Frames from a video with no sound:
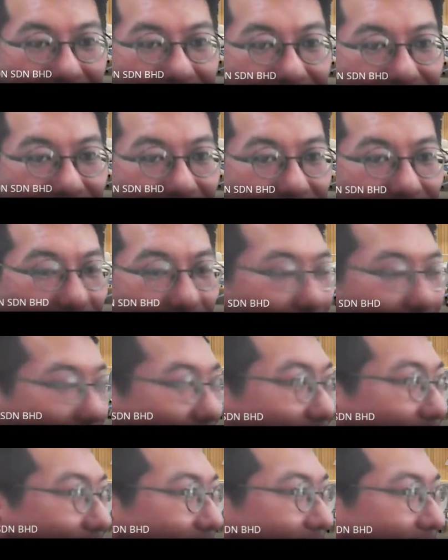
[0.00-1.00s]
can check from
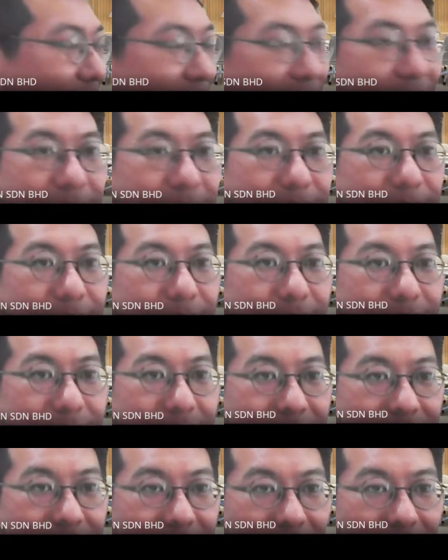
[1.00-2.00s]
here, okay.
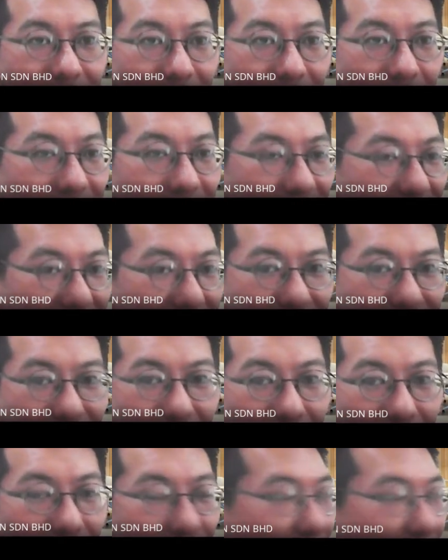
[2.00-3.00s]
All it's
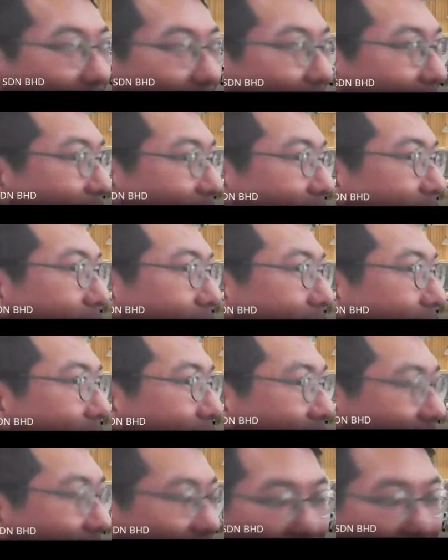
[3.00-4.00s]
all regarding
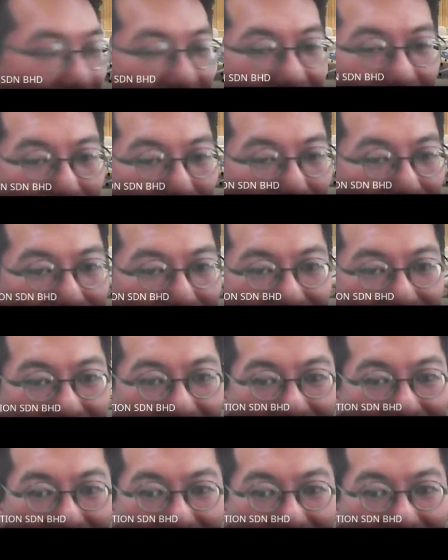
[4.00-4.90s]
the e-invoice,